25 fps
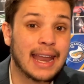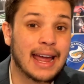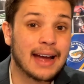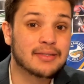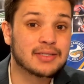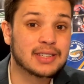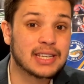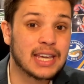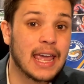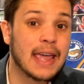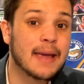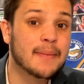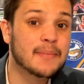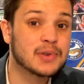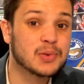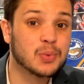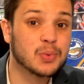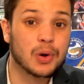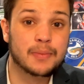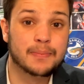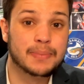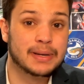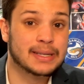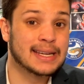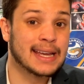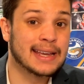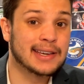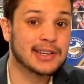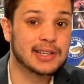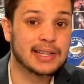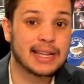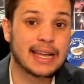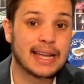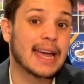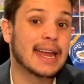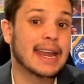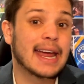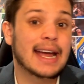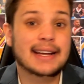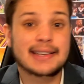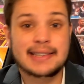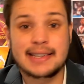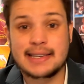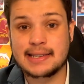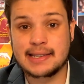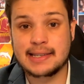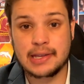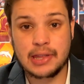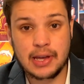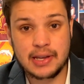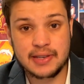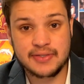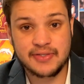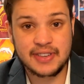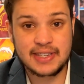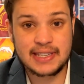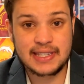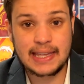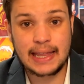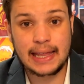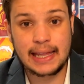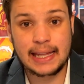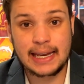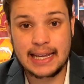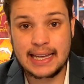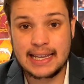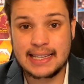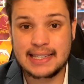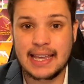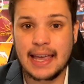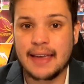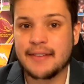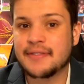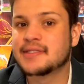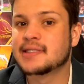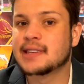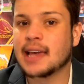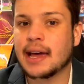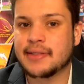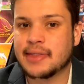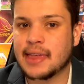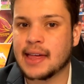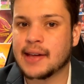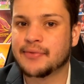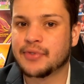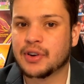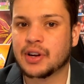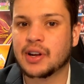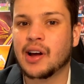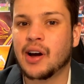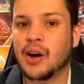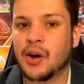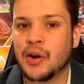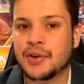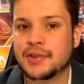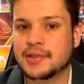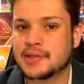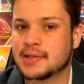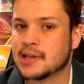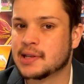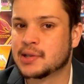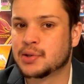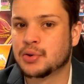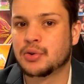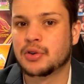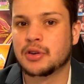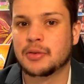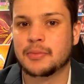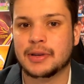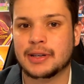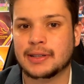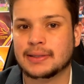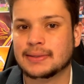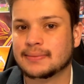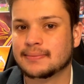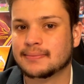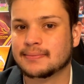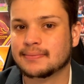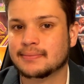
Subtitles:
our teams would potentially get access to those facilities if South Africa hosts the tournament.